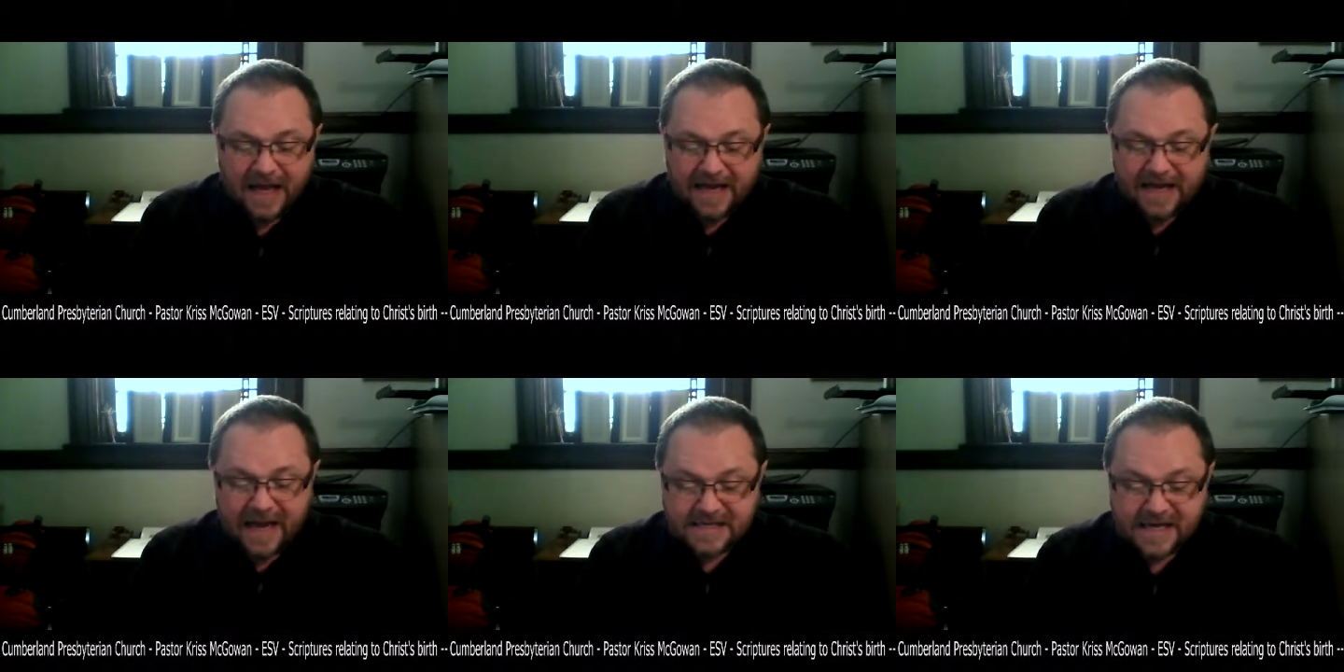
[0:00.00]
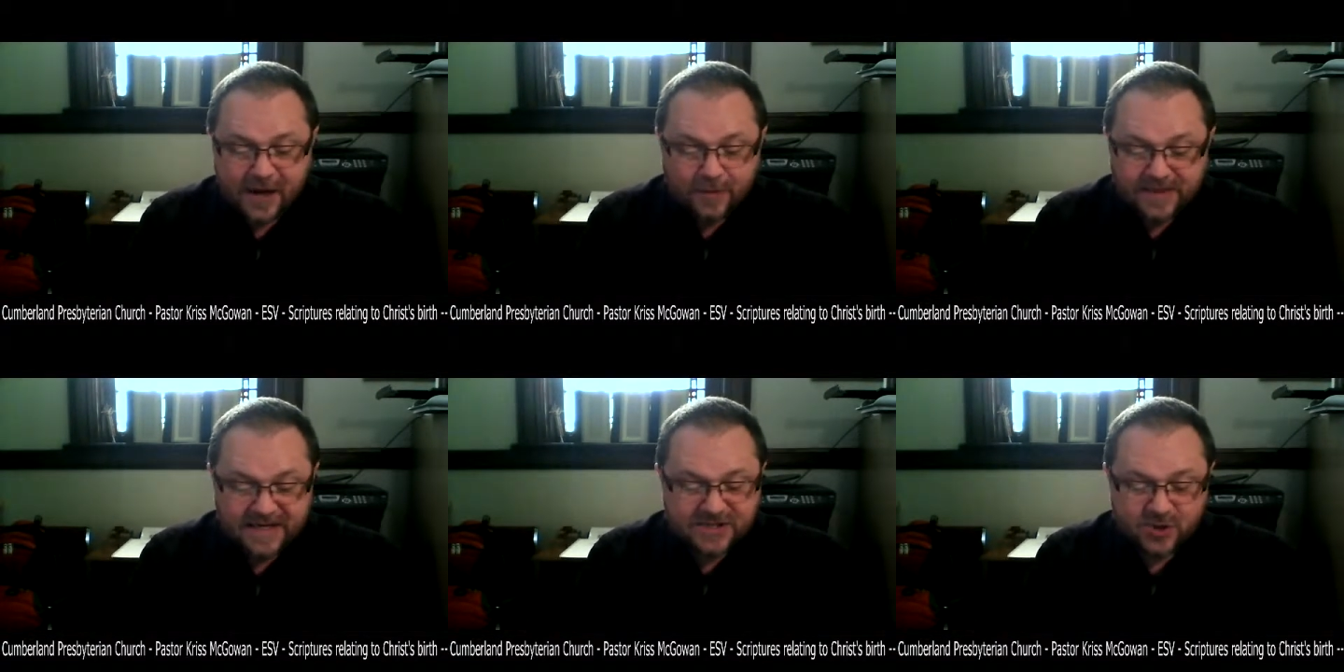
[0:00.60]
He has helped
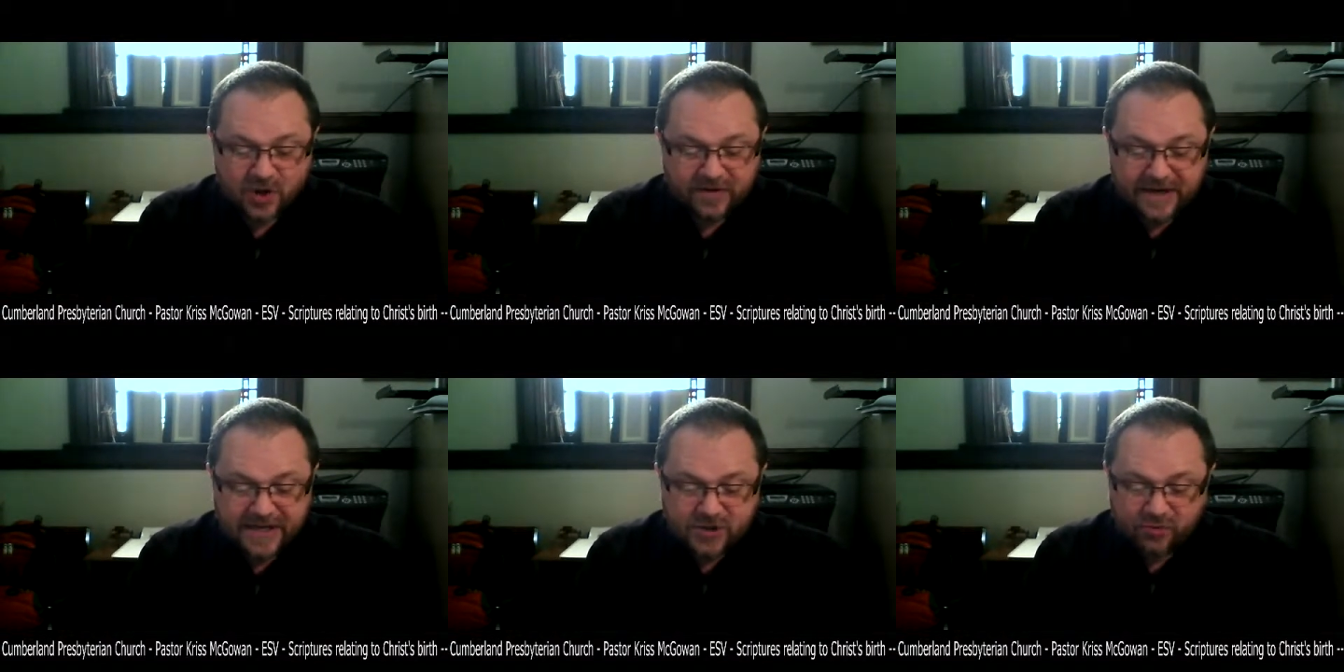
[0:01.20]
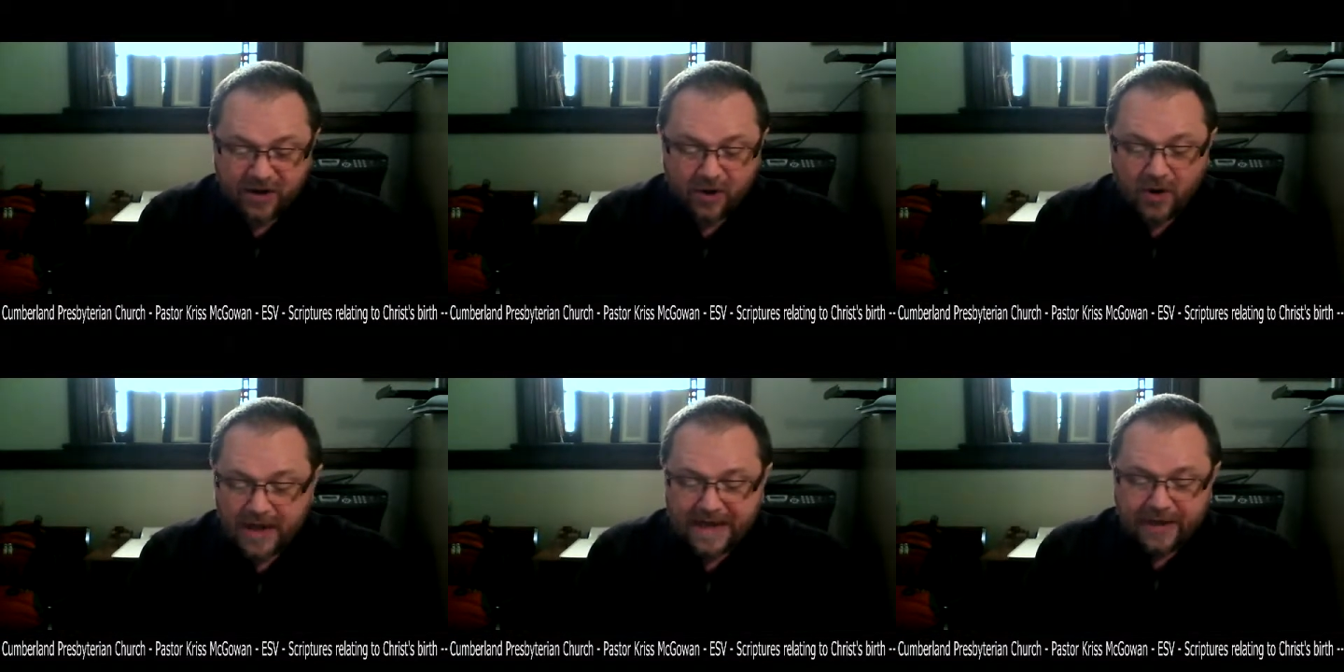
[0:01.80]
his servant
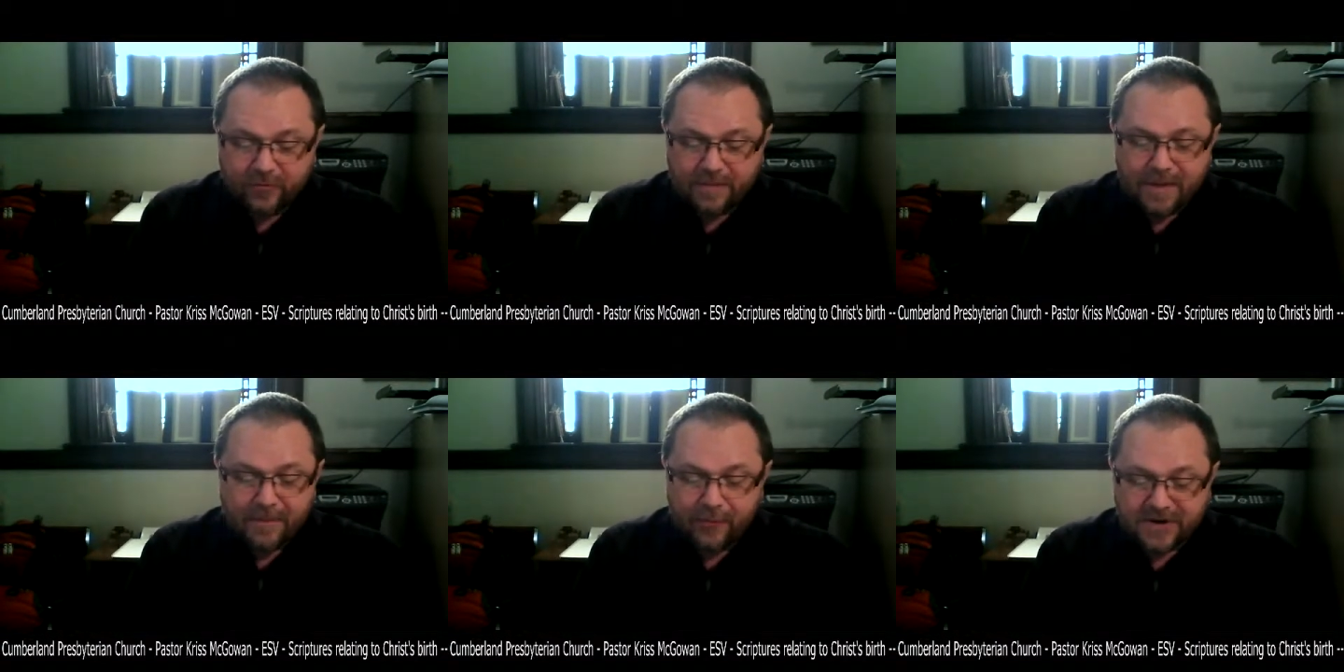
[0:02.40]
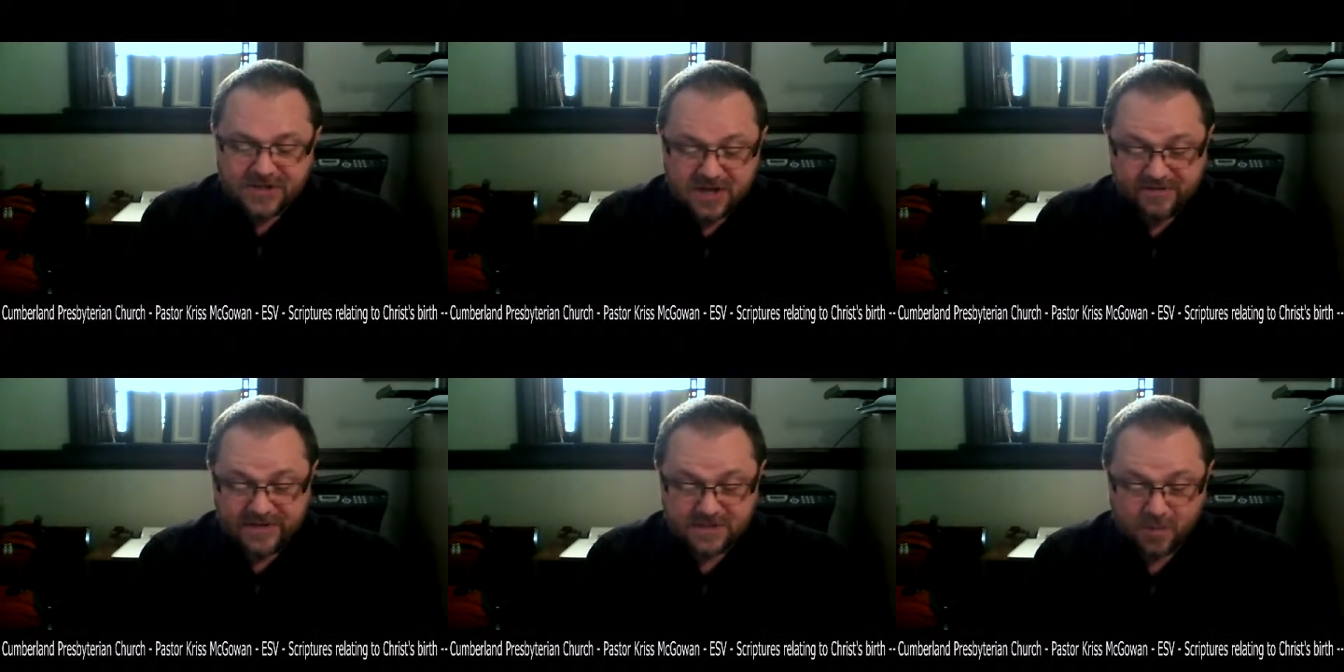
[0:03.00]
Israel in remembrance
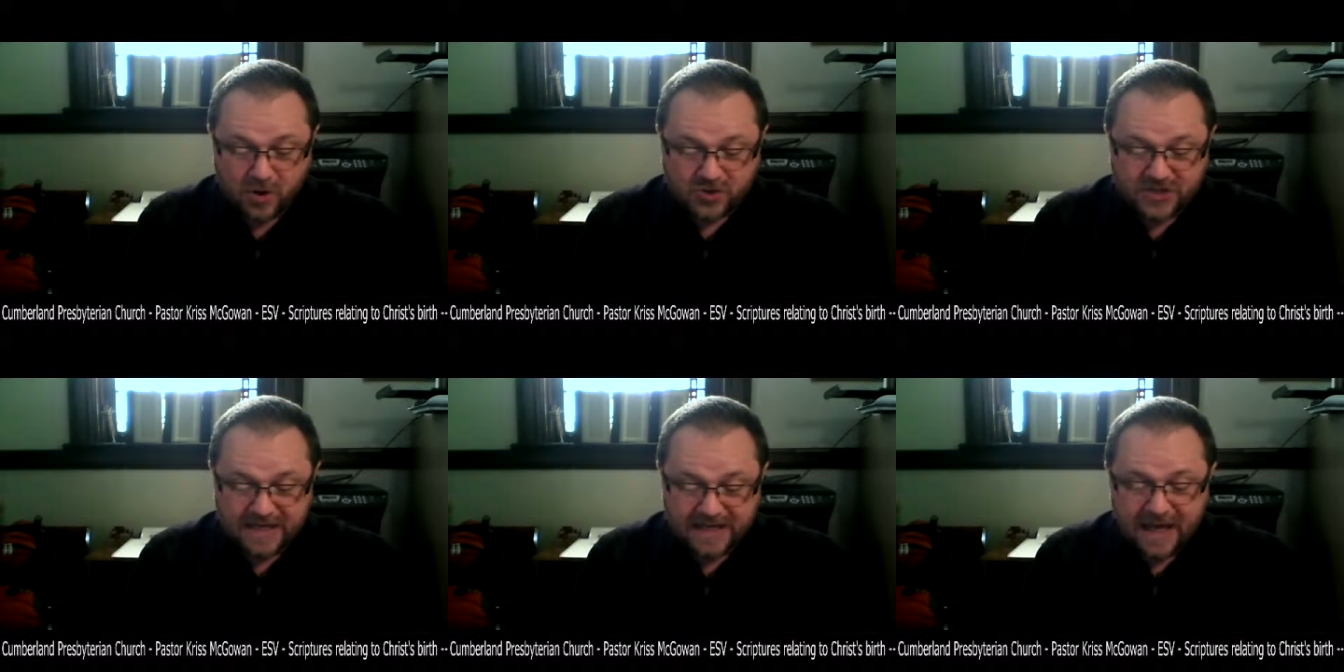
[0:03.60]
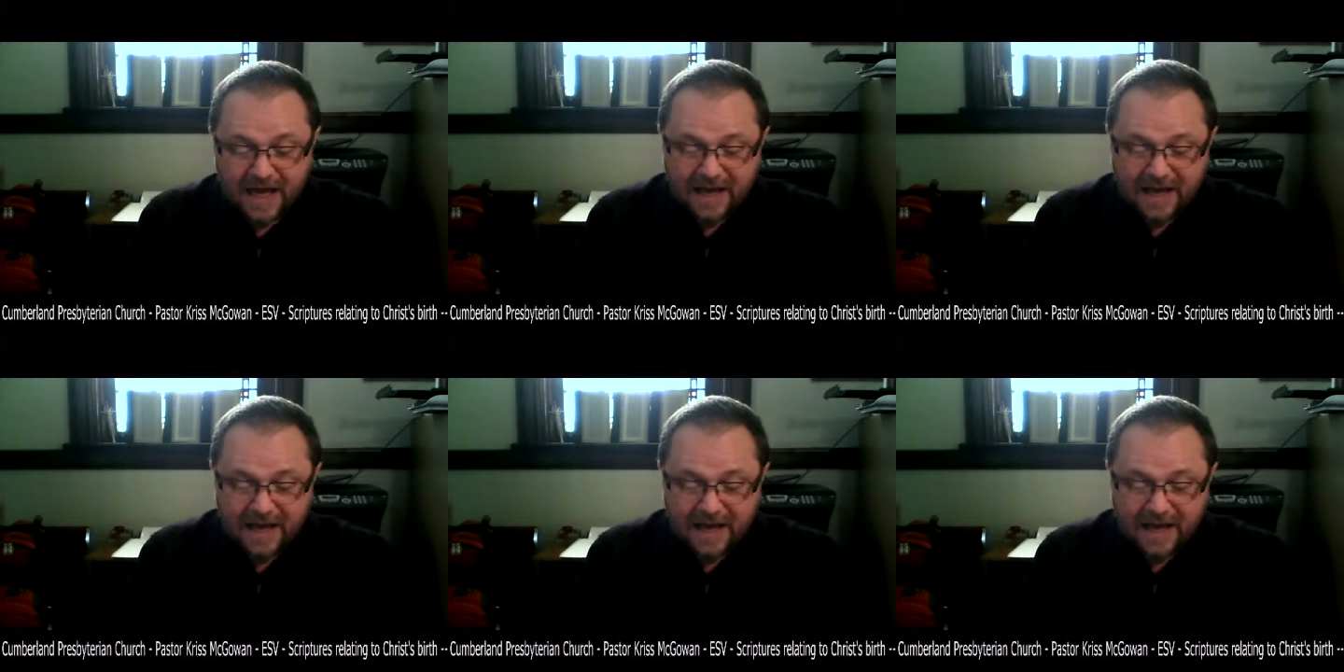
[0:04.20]
of his mercy,